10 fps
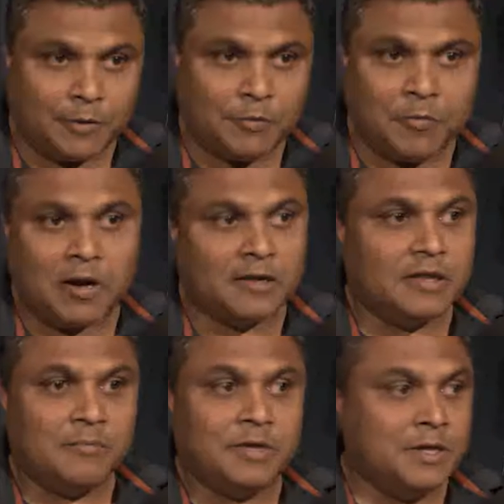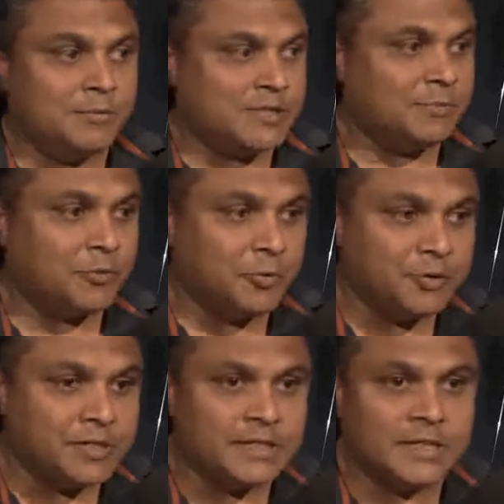like we're part of the Ahmadiyya Muslim
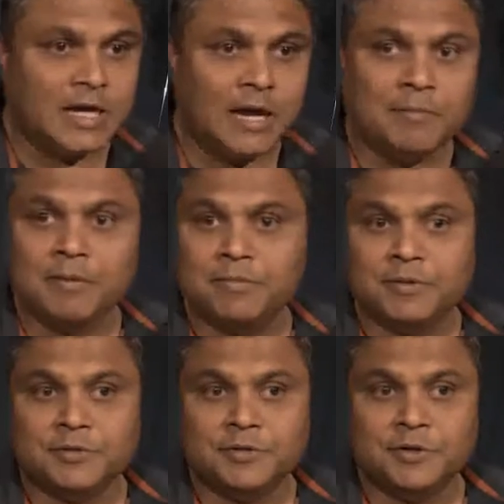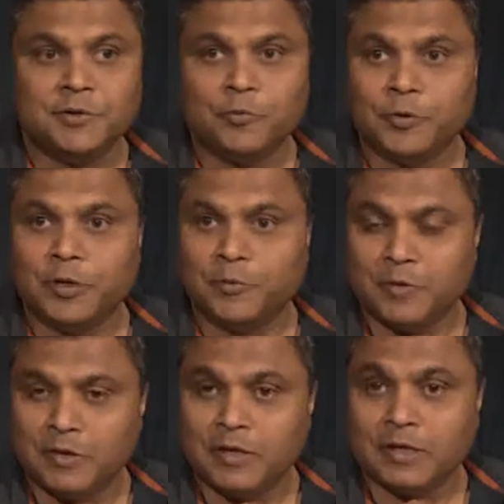community, I'm happy to, you know, work
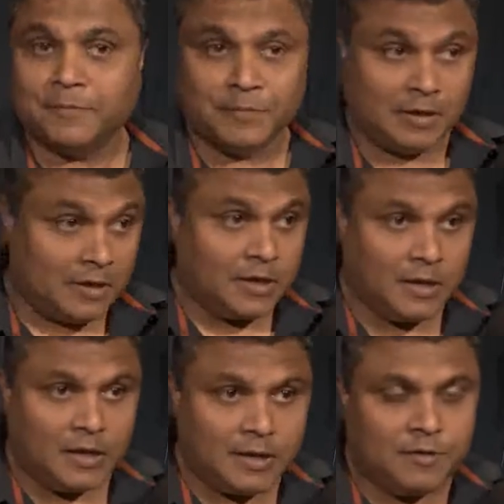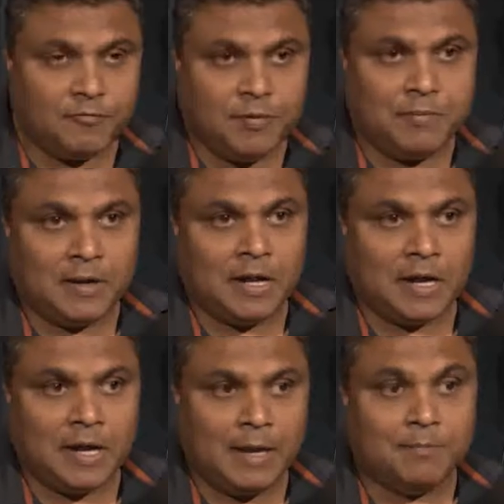with, if people
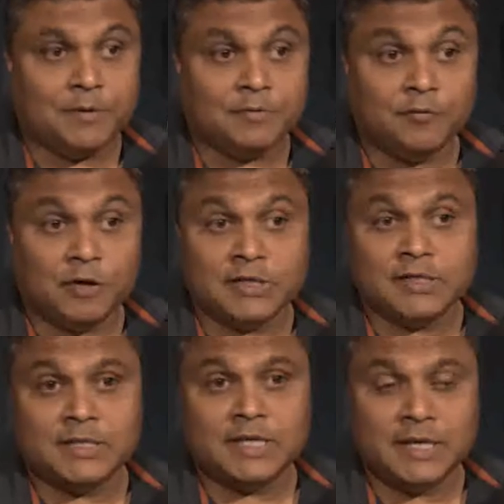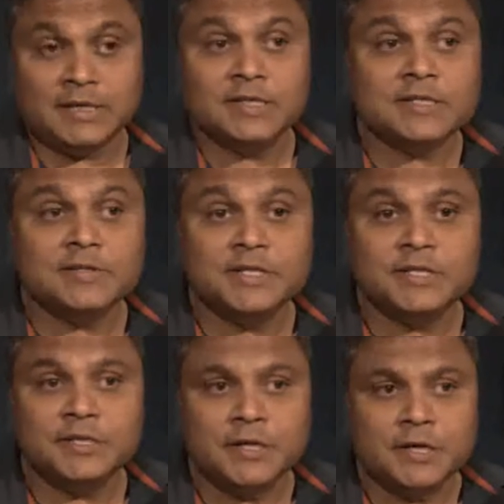are happy to volunteer in this
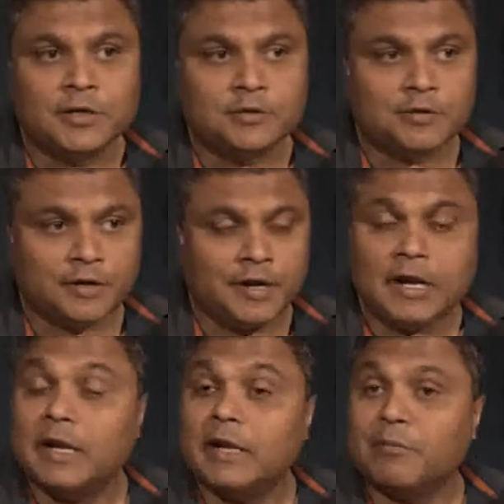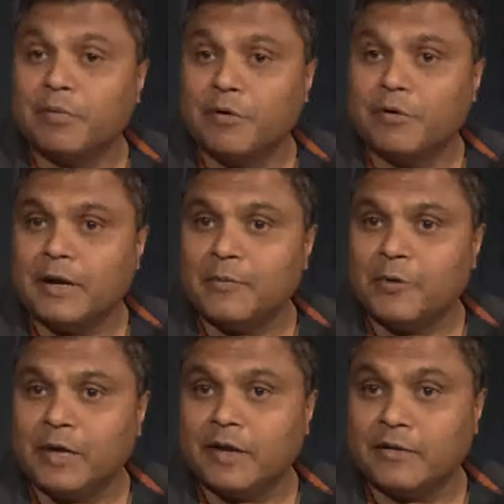region to create a little program,
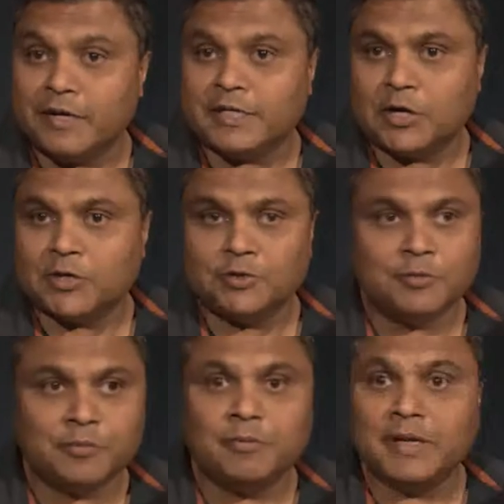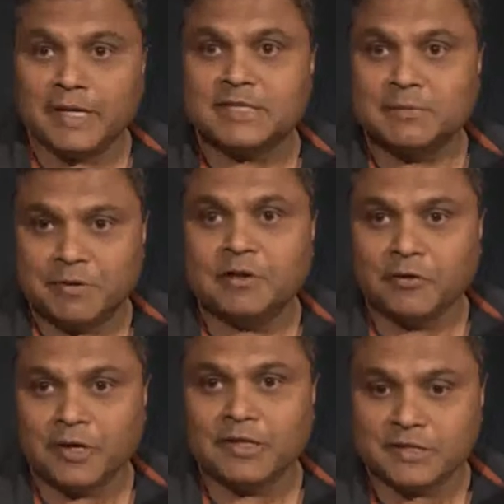we can reach out to you and probably get something
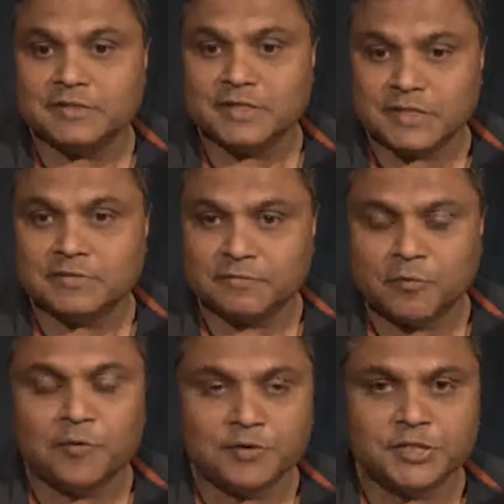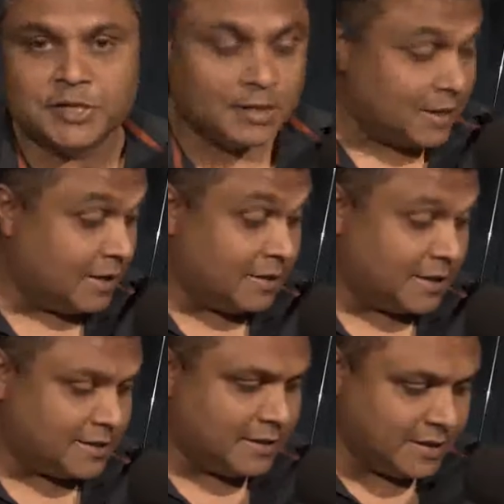going in this region for future.
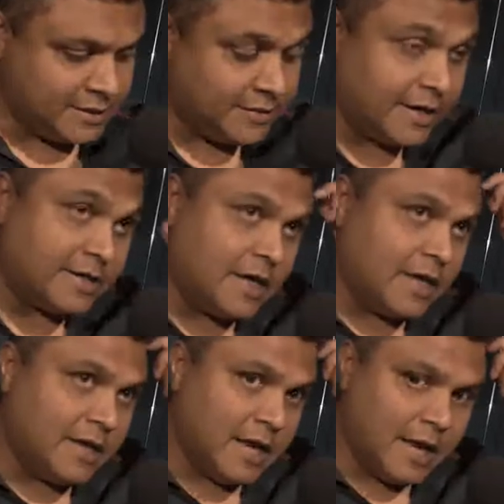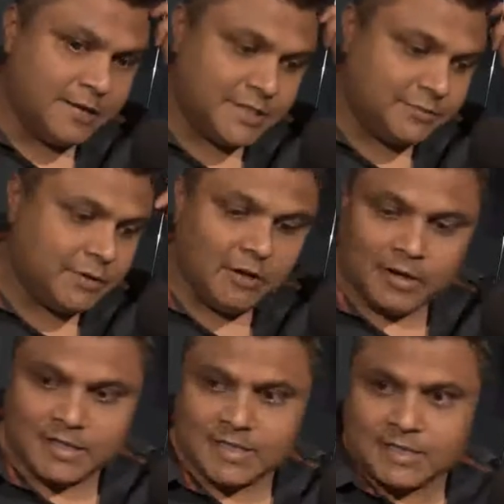That's great. Just with
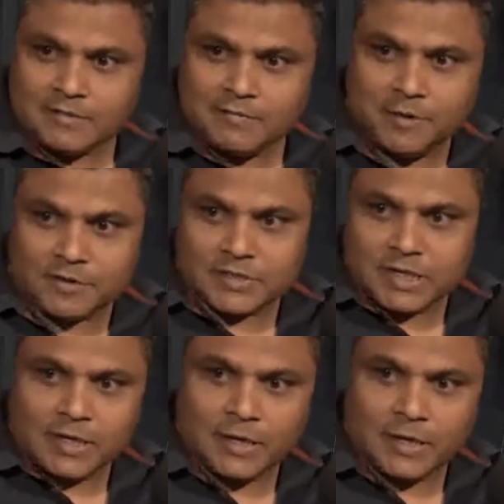our listeners and viewers,